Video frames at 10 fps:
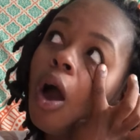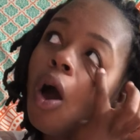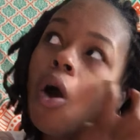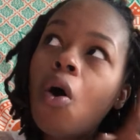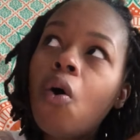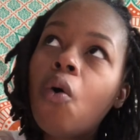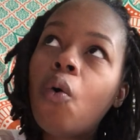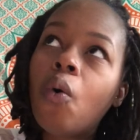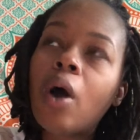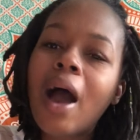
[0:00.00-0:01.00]

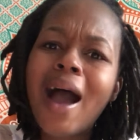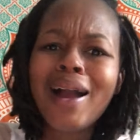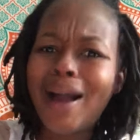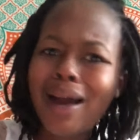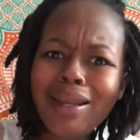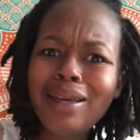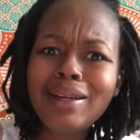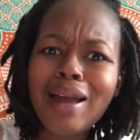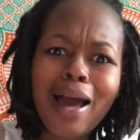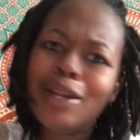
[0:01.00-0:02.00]
oh, I got it.
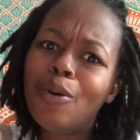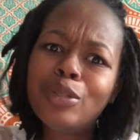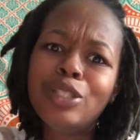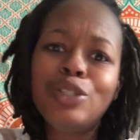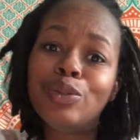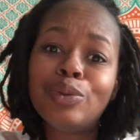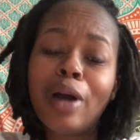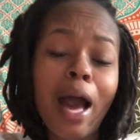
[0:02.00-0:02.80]
I know what to do.